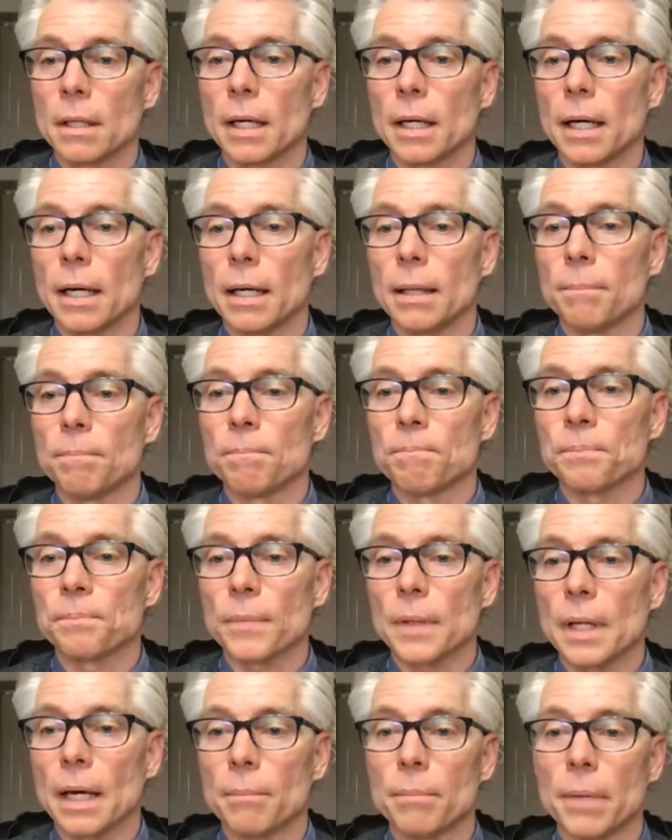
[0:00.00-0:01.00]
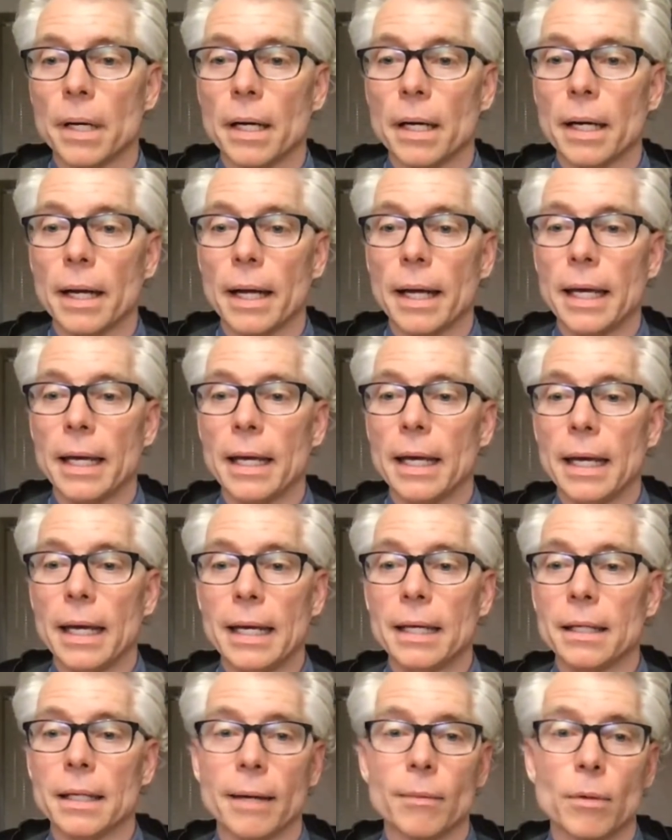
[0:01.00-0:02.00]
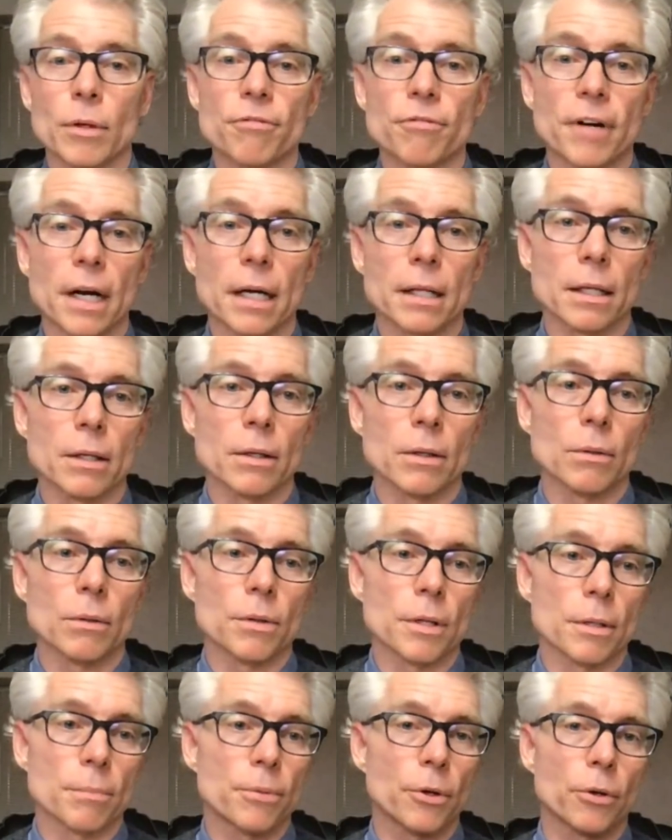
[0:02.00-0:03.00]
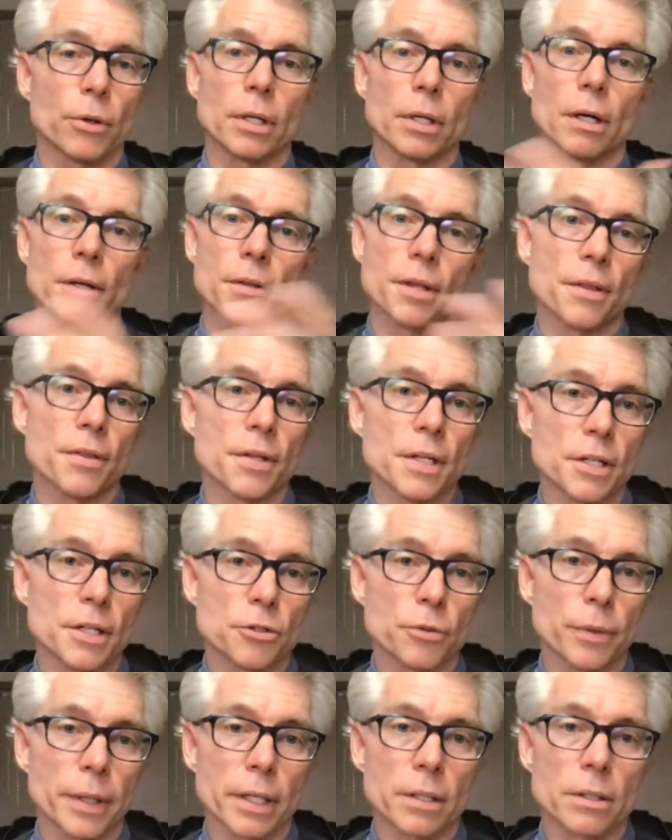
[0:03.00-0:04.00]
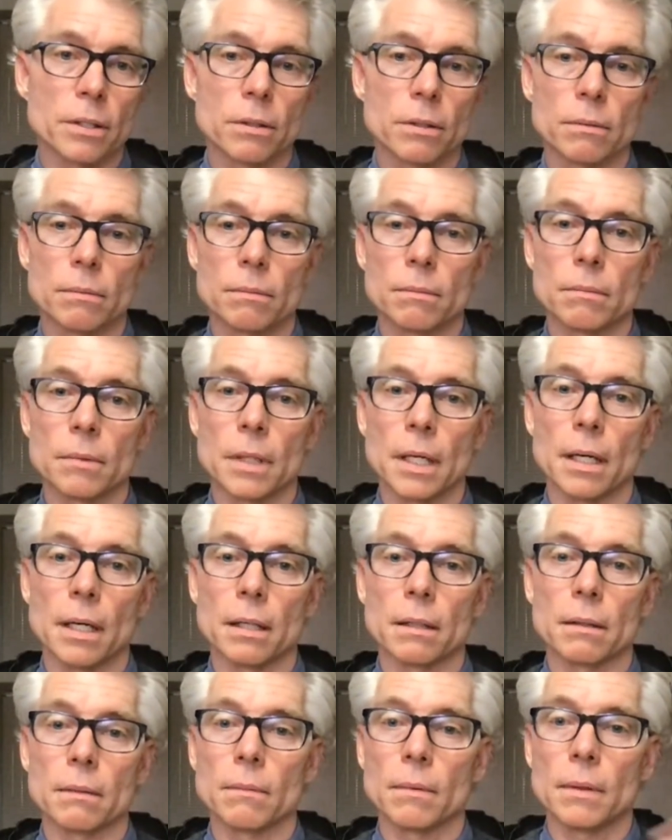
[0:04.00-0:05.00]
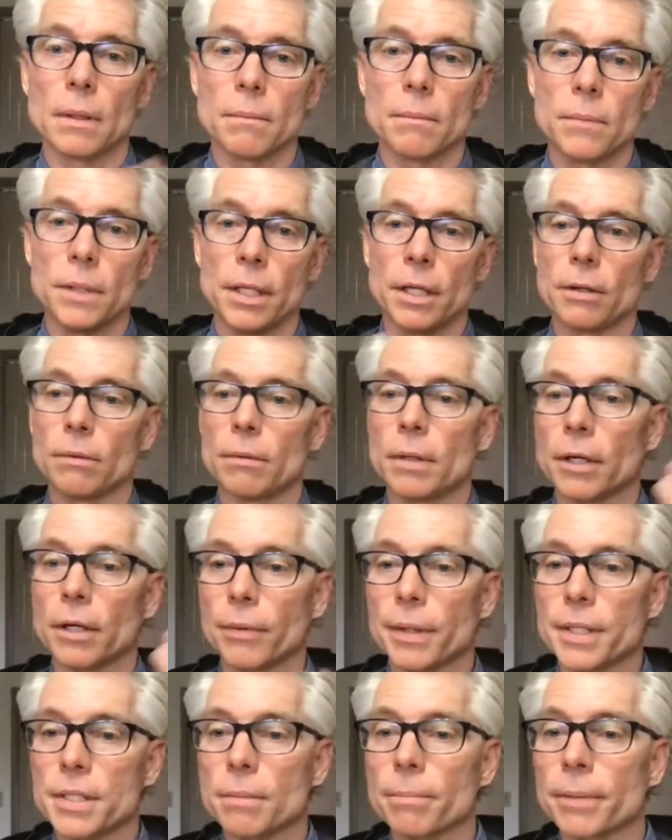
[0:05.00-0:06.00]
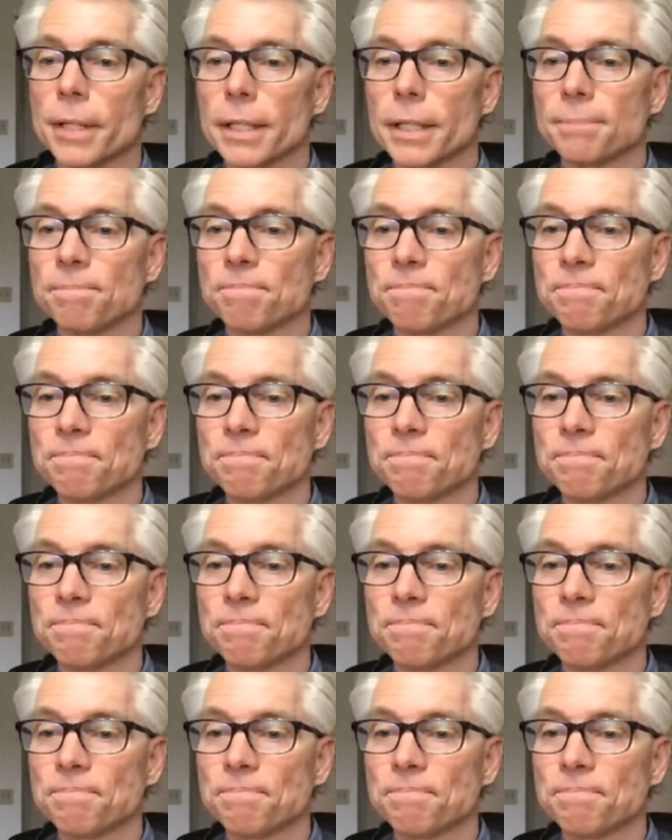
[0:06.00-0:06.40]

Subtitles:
And I will follow the protocol that the district agrees upon.